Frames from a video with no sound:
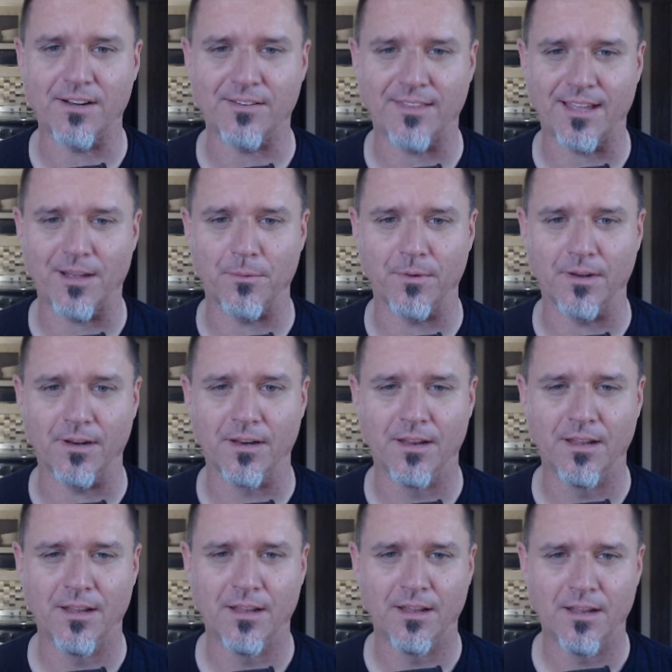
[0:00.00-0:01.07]
finished that one.
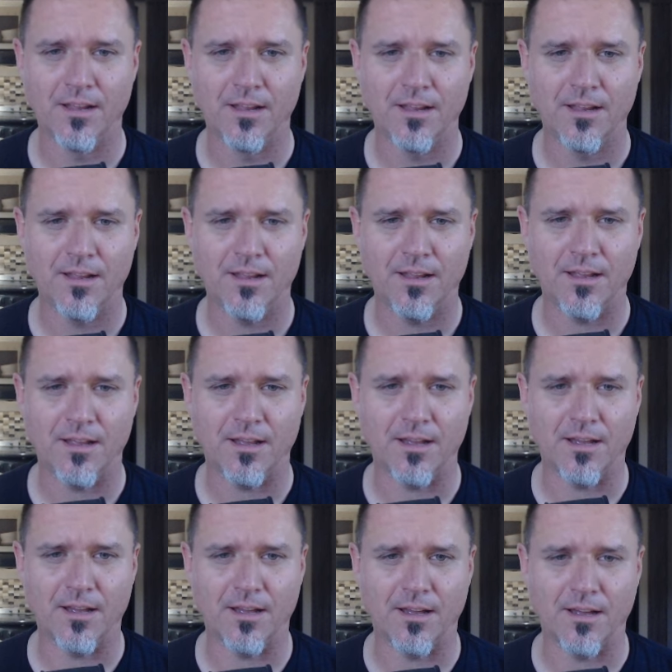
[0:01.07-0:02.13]

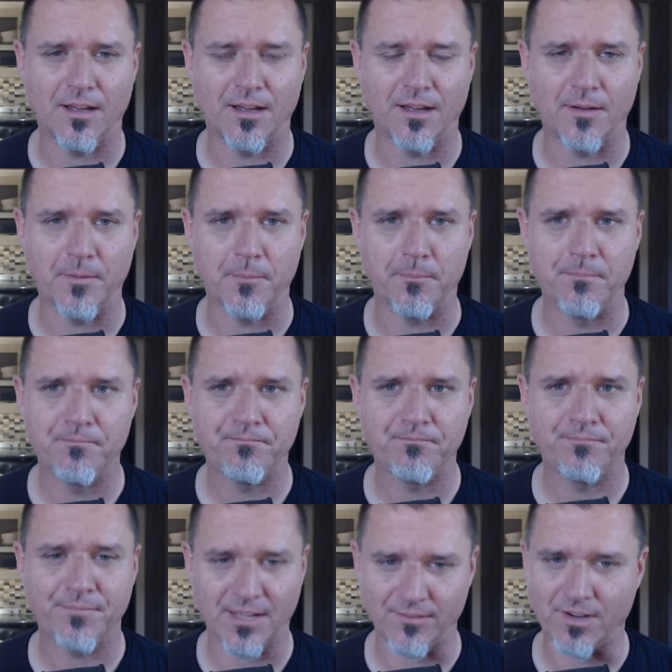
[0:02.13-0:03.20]
um,
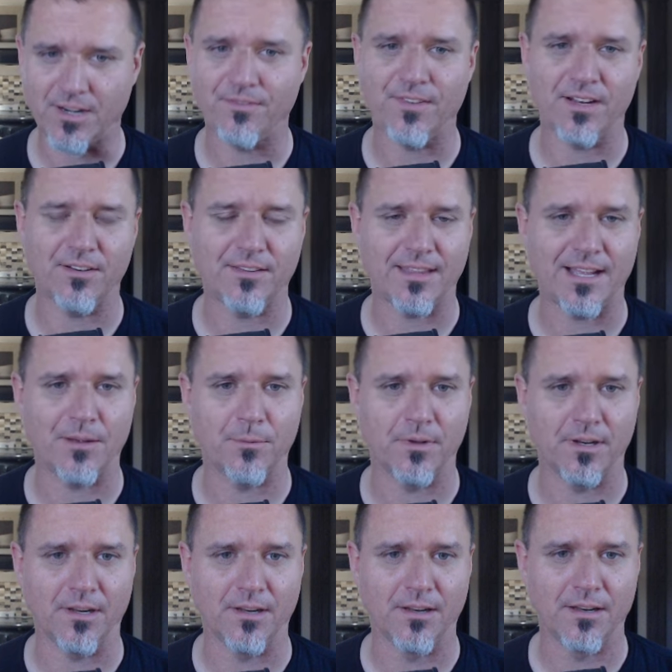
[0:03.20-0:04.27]
I've already finished that
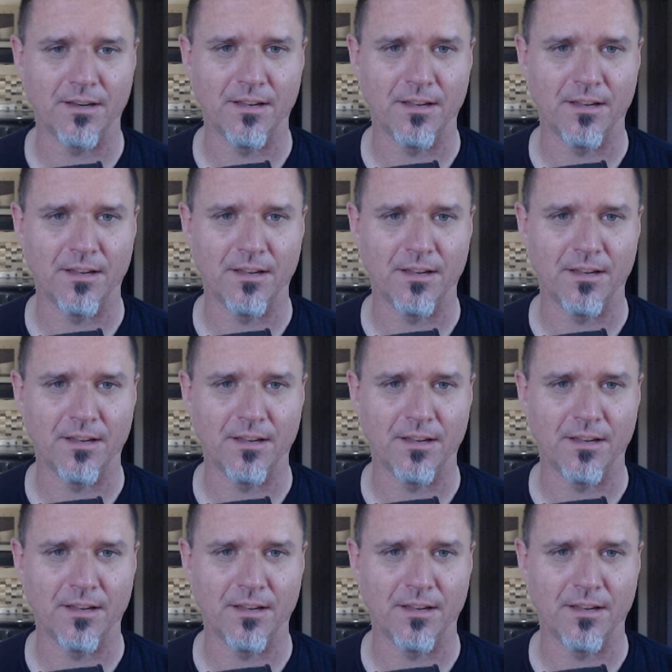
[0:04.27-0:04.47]
one.